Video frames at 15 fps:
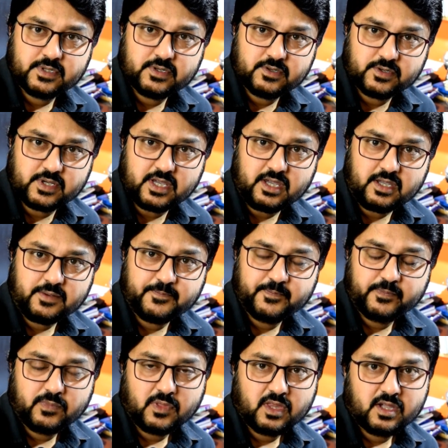Okay,
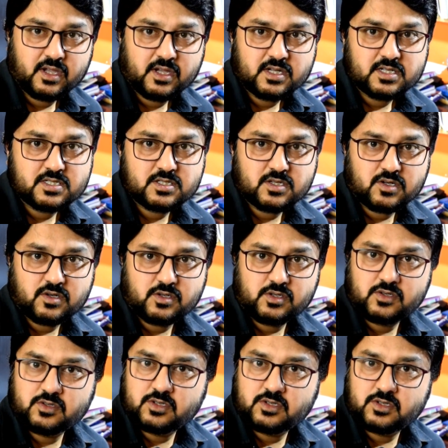so you